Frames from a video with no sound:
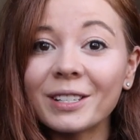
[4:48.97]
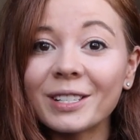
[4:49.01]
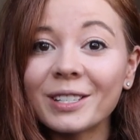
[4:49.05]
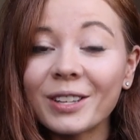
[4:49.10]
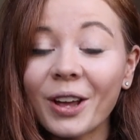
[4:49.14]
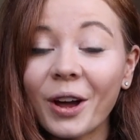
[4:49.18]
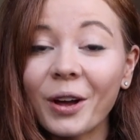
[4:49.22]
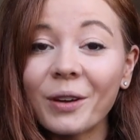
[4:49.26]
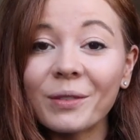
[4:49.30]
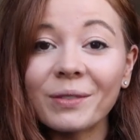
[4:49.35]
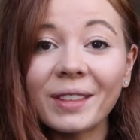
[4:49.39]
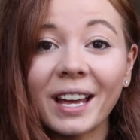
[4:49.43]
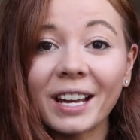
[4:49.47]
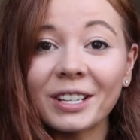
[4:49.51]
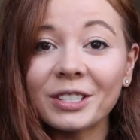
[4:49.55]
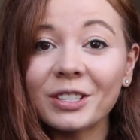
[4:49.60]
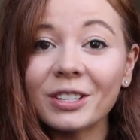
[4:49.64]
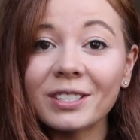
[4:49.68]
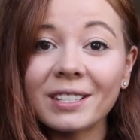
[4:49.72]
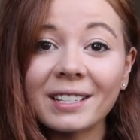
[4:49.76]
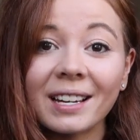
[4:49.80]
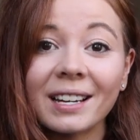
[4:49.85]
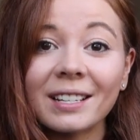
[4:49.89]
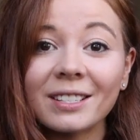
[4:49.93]
So that's
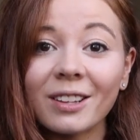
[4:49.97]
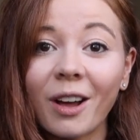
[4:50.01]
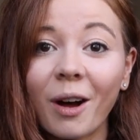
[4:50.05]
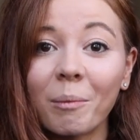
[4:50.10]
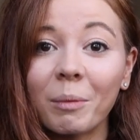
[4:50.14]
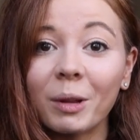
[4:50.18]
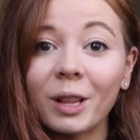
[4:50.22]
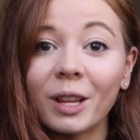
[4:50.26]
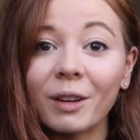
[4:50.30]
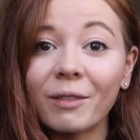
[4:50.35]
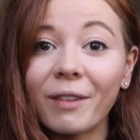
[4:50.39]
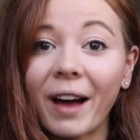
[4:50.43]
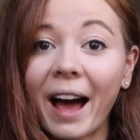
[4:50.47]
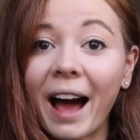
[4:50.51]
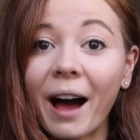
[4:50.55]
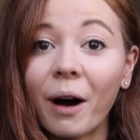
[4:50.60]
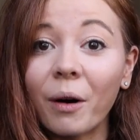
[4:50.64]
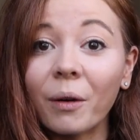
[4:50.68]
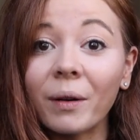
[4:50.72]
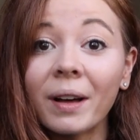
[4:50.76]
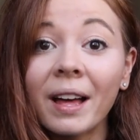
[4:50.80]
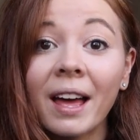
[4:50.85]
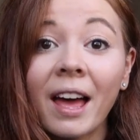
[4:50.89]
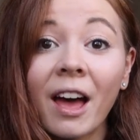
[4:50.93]
just an example of
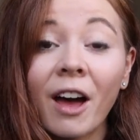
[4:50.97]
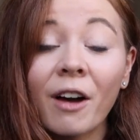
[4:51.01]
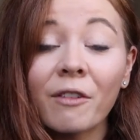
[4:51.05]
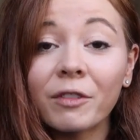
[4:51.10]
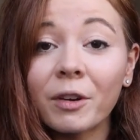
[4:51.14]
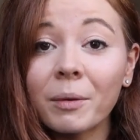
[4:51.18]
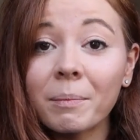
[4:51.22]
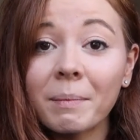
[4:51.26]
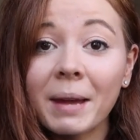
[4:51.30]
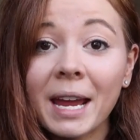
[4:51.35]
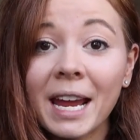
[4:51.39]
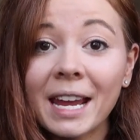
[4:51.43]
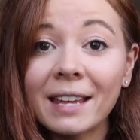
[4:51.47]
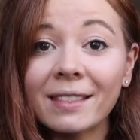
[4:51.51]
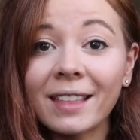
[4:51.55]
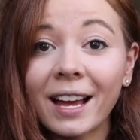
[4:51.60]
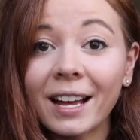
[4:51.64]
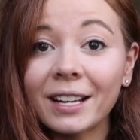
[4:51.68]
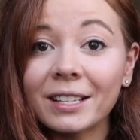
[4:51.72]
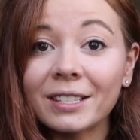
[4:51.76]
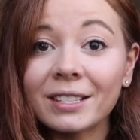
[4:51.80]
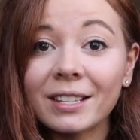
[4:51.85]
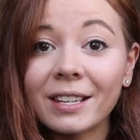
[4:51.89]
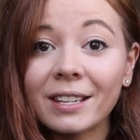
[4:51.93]
how, for me,
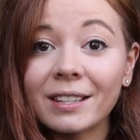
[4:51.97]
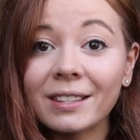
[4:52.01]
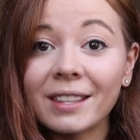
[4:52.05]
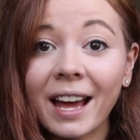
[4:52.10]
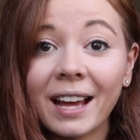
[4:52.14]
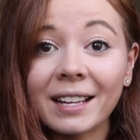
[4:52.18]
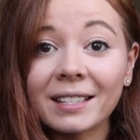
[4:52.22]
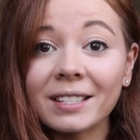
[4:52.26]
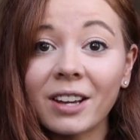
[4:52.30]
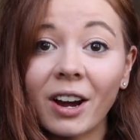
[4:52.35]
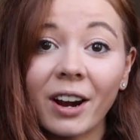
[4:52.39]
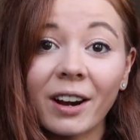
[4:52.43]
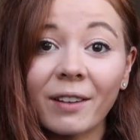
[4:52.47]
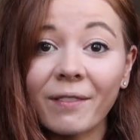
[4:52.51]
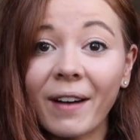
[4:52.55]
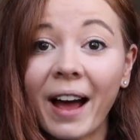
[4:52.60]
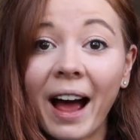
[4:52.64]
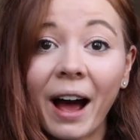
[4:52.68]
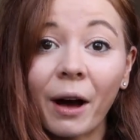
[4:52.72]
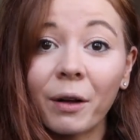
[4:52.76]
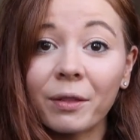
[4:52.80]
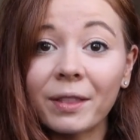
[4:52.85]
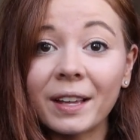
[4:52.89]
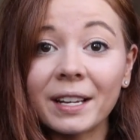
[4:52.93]
that's that's kind of
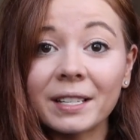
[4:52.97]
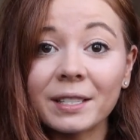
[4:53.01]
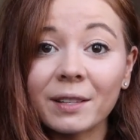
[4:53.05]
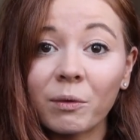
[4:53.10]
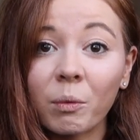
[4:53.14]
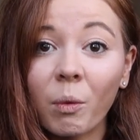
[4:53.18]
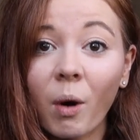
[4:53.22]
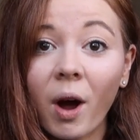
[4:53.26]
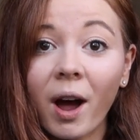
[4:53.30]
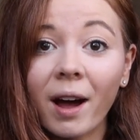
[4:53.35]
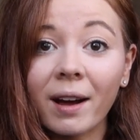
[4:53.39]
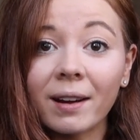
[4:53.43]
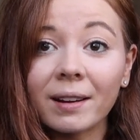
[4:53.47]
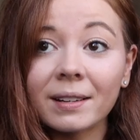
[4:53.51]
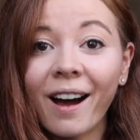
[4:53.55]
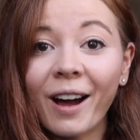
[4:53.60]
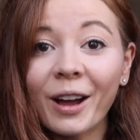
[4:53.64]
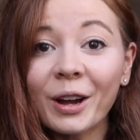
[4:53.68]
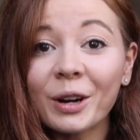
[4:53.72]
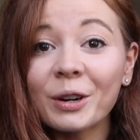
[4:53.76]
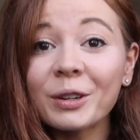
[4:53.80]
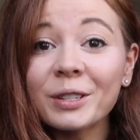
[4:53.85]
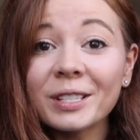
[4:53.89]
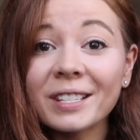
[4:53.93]
how things have worked.
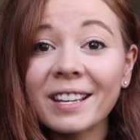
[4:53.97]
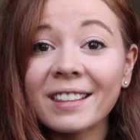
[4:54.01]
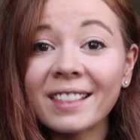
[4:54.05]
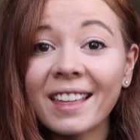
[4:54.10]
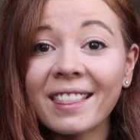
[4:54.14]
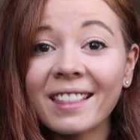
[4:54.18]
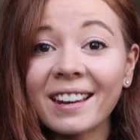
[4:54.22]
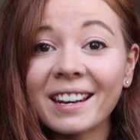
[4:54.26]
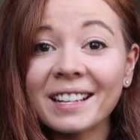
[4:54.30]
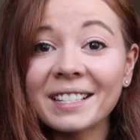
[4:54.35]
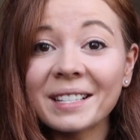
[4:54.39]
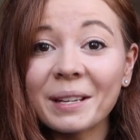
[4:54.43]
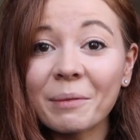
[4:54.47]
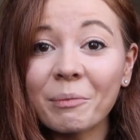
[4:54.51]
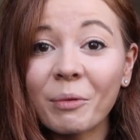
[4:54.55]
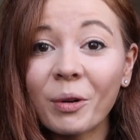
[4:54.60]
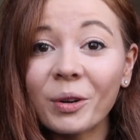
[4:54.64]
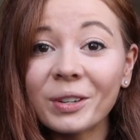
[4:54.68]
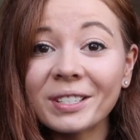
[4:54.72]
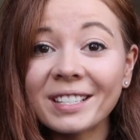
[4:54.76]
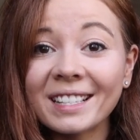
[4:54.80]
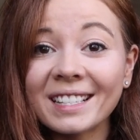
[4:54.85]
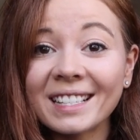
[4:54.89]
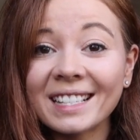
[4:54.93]
I also think that it's
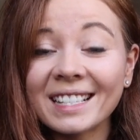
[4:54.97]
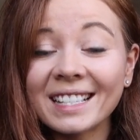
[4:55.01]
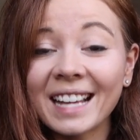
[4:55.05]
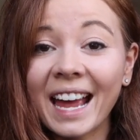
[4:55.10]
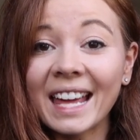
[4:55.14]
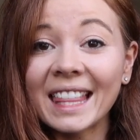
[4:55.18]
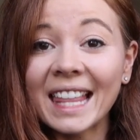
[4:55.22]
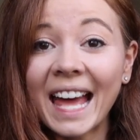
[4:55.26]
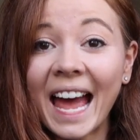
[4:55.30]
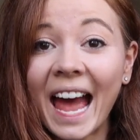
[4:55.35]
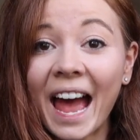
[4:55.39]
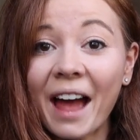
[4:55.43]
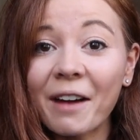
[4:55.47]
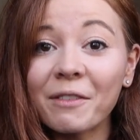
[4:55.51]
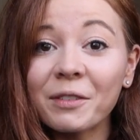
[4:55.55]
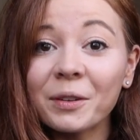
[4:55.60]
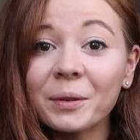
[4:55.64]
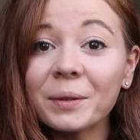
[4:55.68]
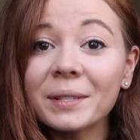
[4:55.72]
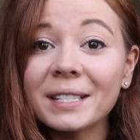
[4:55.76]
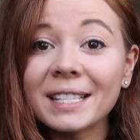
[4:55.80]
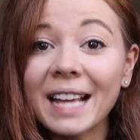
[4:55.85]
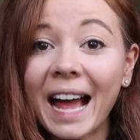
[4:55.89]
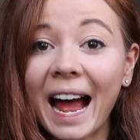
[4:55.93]
important to say that
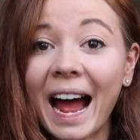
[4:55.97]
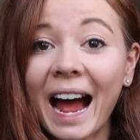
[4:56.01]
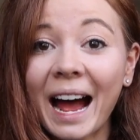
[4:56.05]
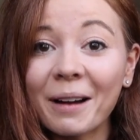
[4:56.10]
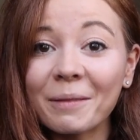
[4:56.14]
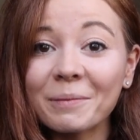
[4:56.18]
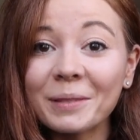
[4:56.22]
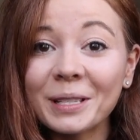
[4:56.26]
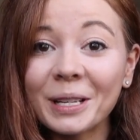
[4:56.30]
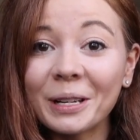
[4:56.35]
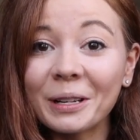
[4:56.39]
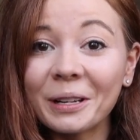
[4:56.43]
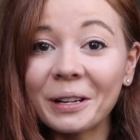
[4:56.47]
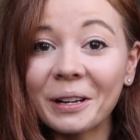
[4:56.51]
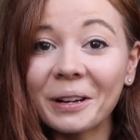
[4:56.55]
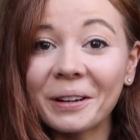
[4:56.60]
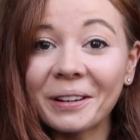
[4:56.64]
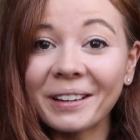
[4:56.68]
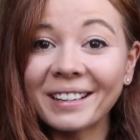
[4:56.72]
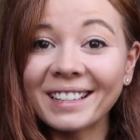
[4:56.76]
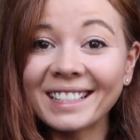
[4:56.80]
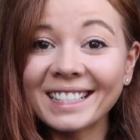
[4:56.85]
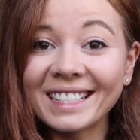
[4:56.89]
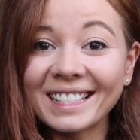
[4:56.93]
everyone's abs
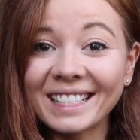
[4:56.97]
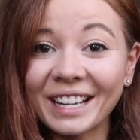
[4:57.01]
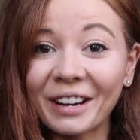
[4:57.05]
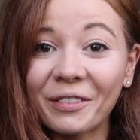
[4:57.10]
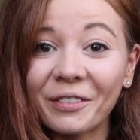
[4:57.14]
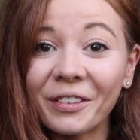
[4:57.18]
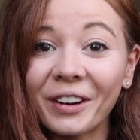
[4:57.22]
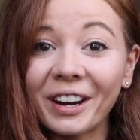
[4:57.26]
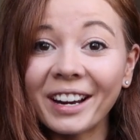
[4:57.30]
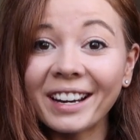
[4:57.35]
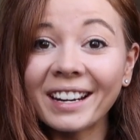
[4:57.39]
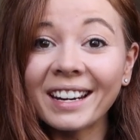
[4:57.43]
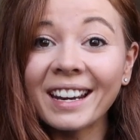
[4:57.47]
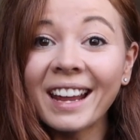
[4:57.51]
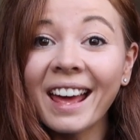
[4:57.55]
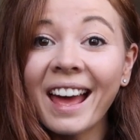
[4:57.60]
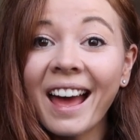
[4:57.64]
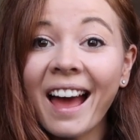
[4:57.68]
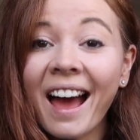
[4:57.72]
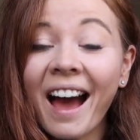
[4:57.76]
look different.